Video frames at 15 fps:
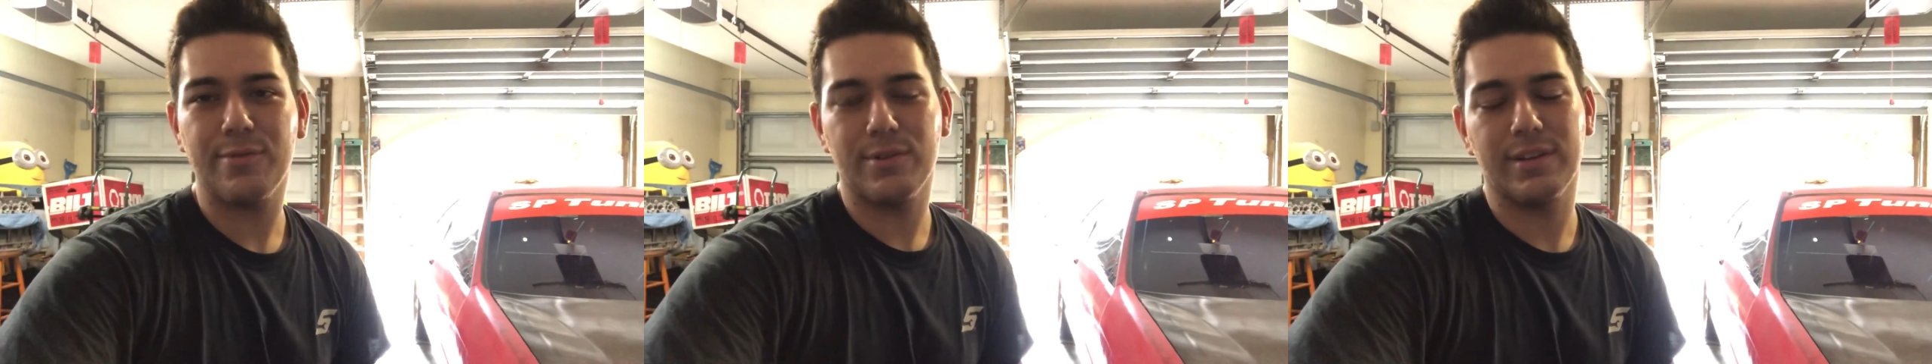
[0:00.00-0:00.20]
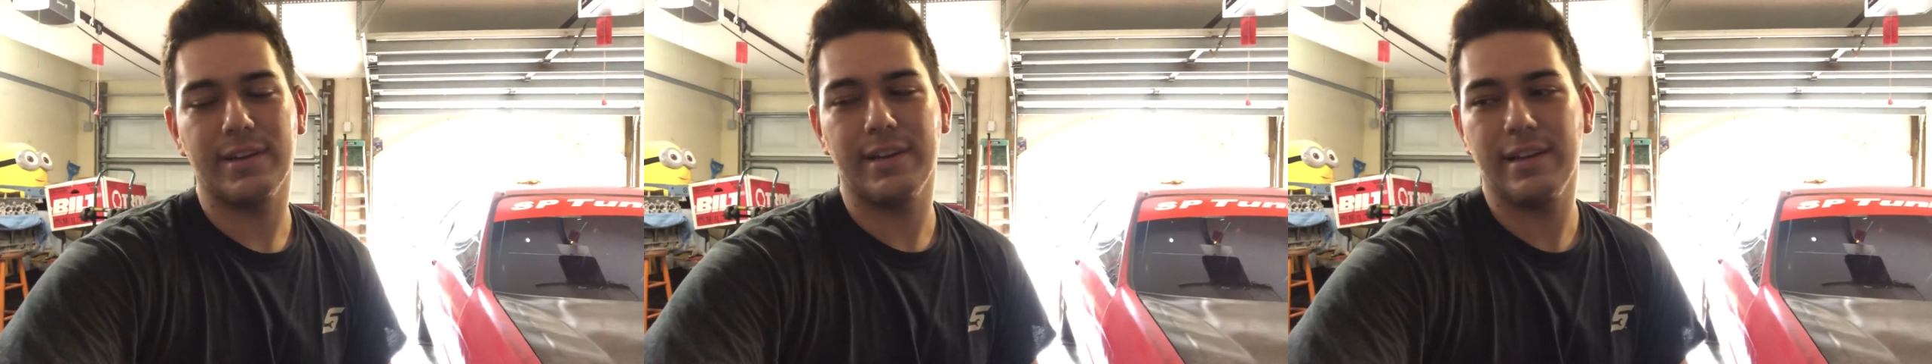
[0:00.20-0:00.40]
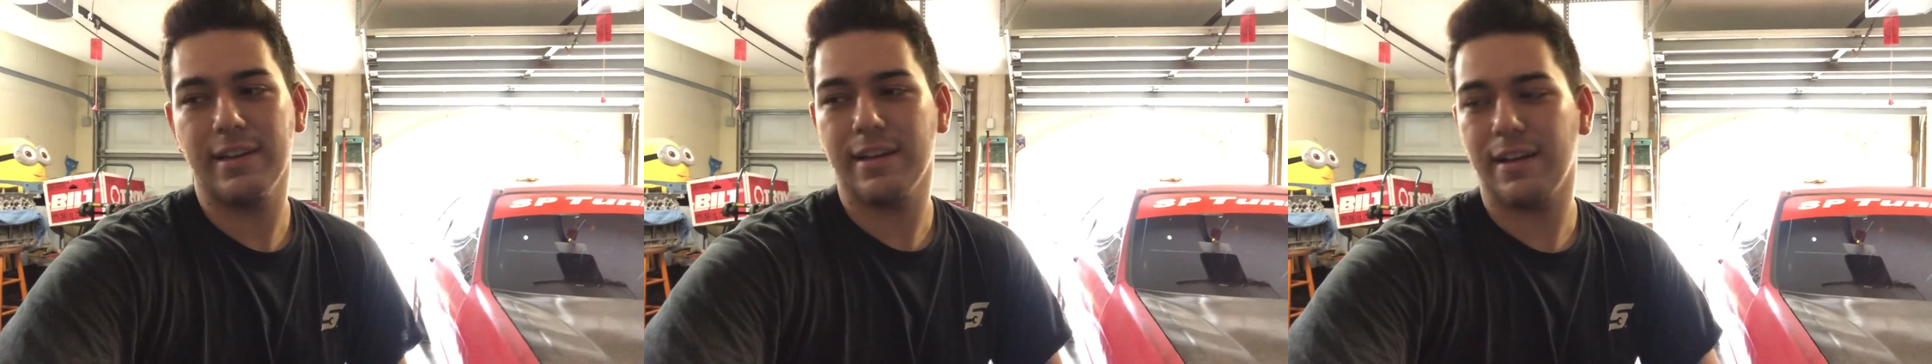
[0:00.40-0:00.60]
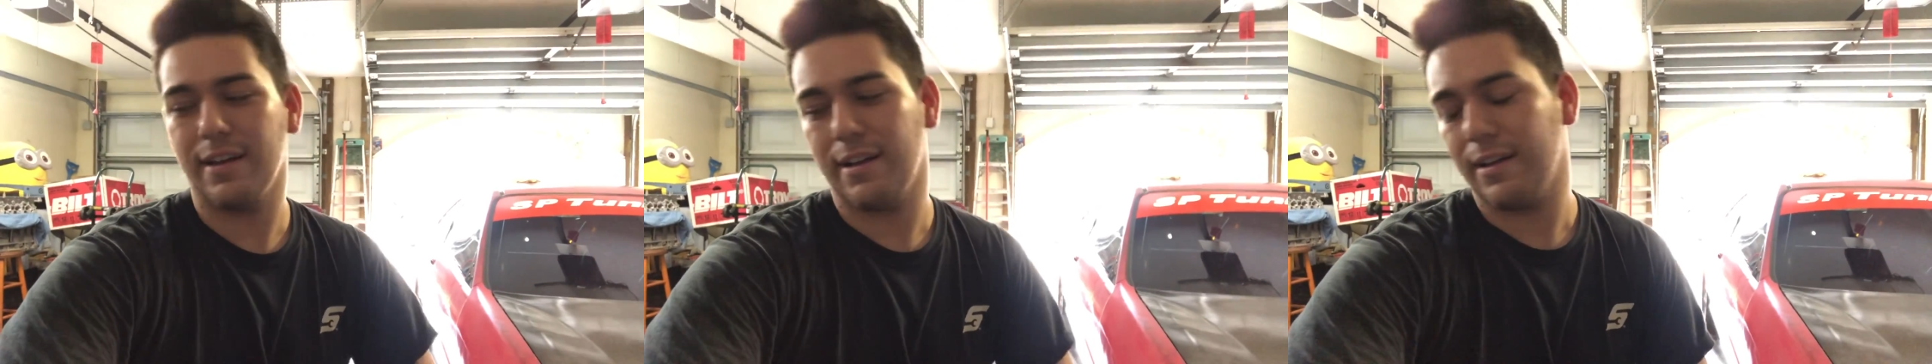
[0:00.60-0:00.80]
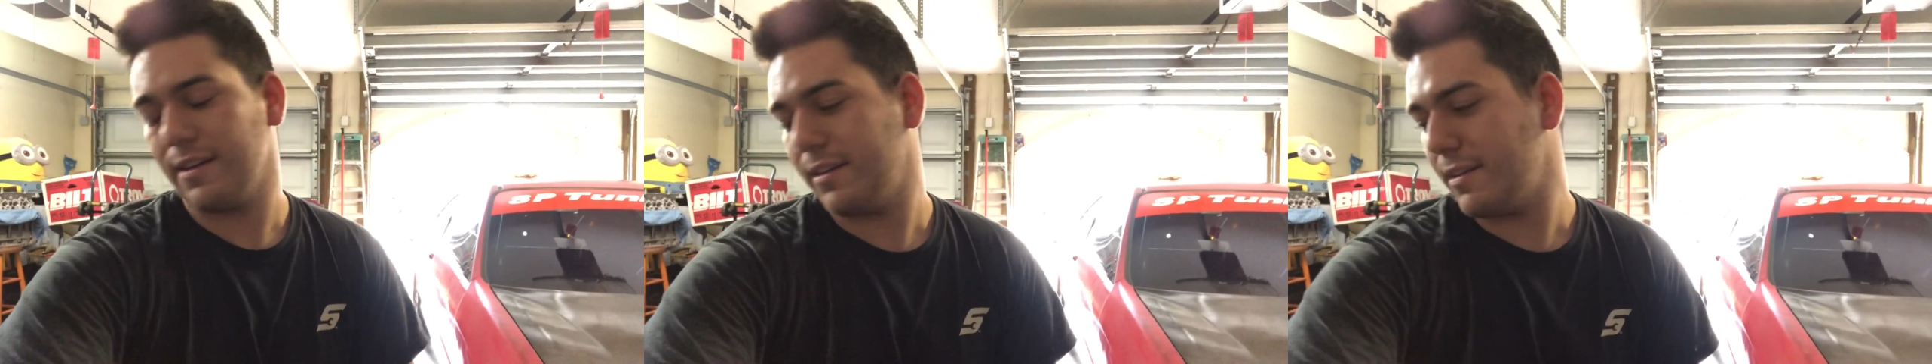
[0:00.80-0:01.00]
really.
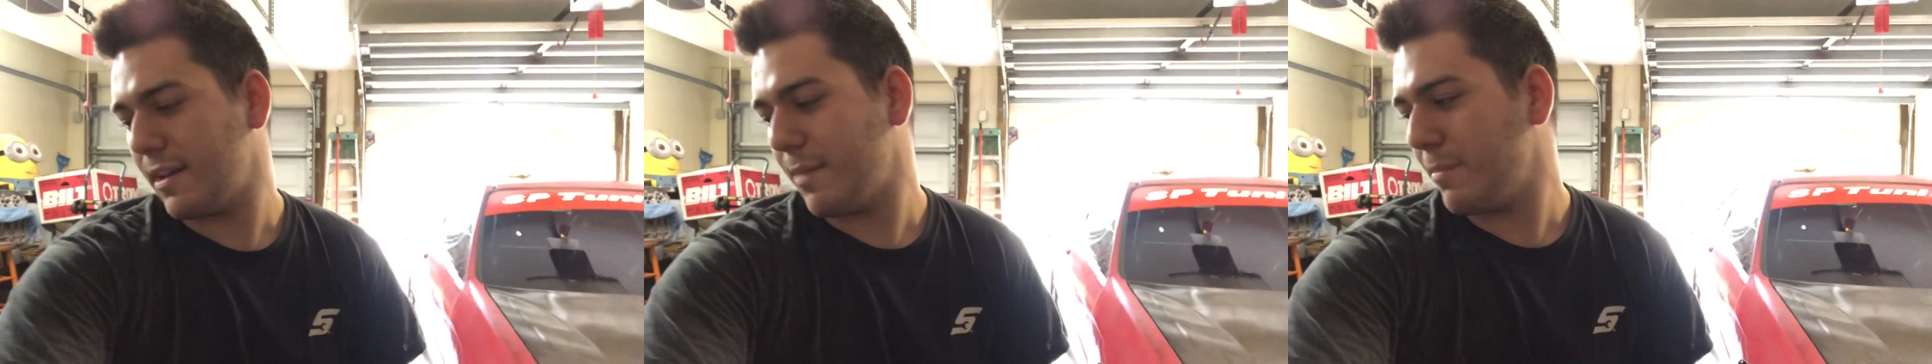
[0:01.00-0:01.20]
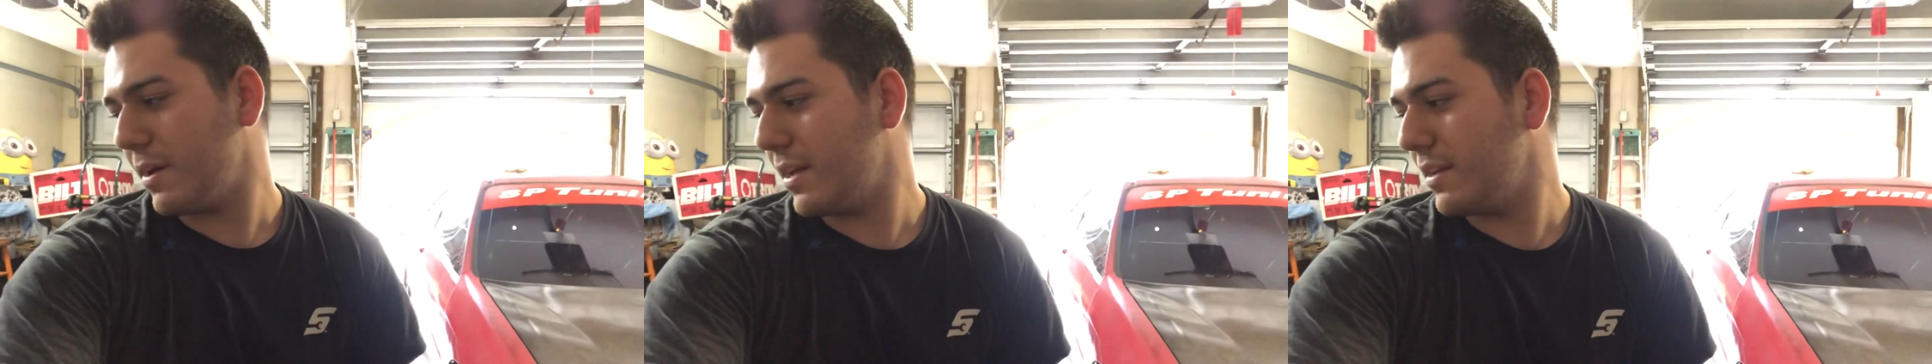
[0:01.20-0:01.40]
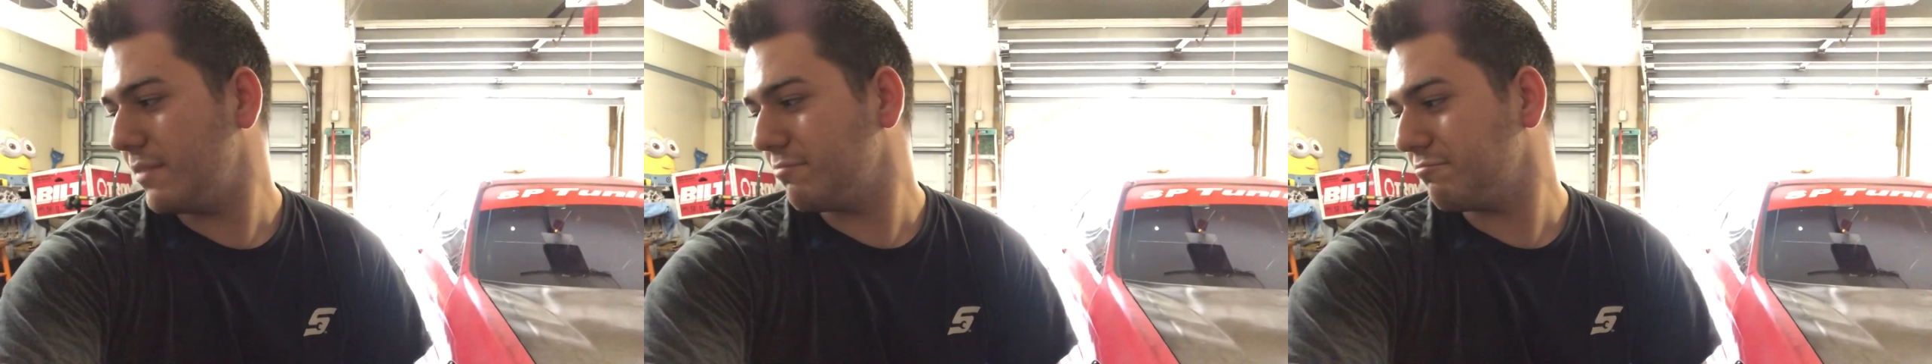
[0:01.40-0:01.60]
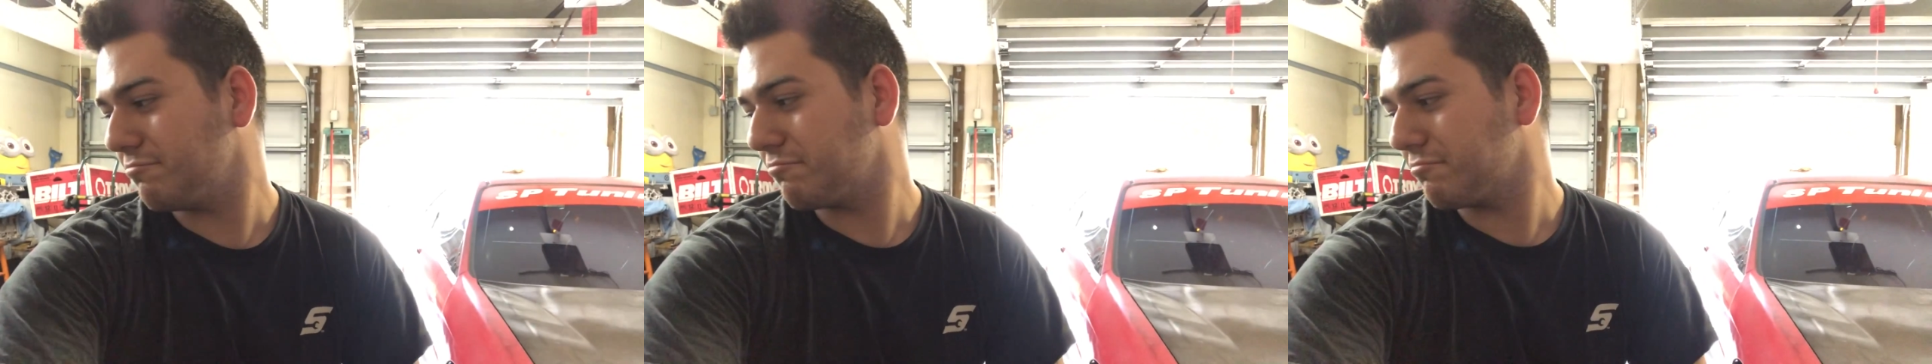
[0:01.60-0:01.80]
I might